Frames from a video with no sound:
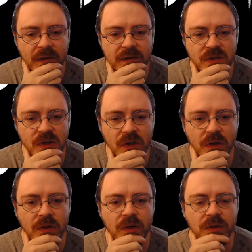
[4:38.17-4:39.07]
It's
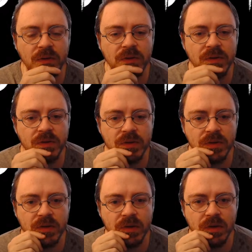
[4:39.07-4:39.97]
called
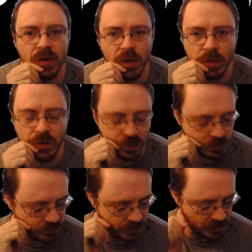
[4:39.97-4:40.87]

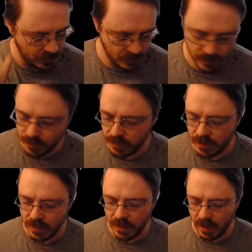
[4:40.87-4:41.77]
local view,
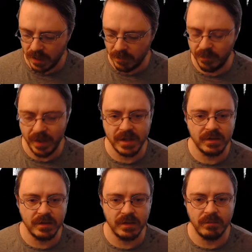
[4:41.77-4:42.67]
and it
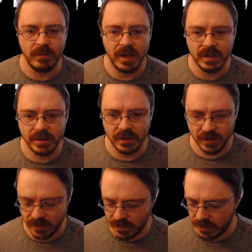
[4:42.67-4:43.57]
basically makes
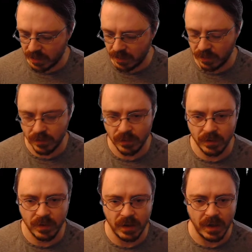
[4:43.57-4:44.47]
it so
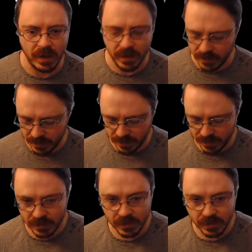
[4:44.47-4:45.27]
that